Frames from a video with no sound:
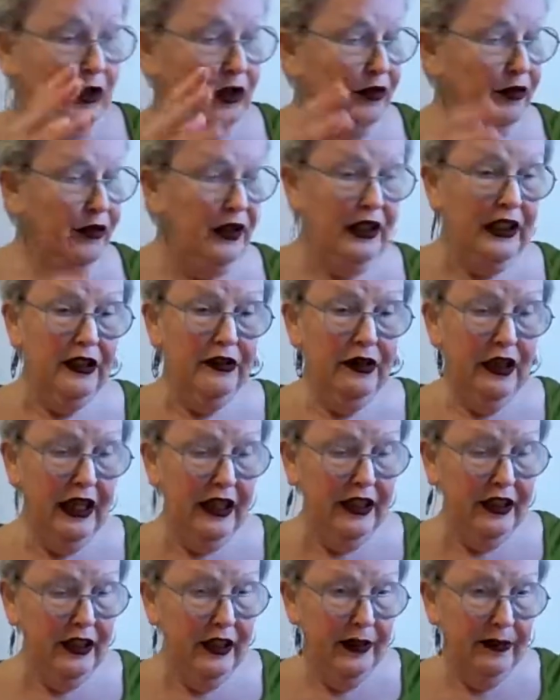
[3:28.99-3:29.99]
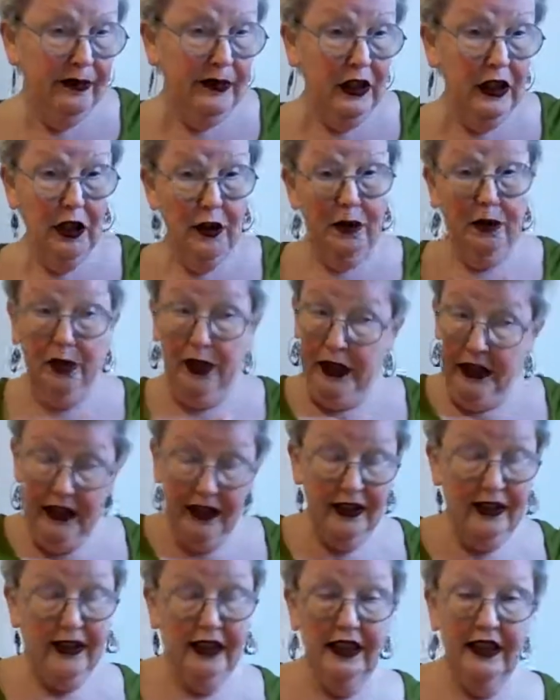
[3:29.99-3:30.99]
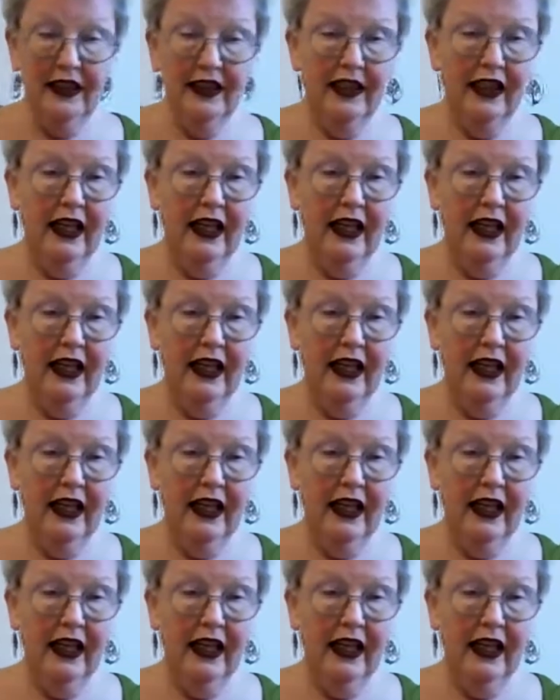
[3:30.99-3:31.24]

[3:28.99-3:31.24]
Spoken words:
You're feeling rather oppressed is the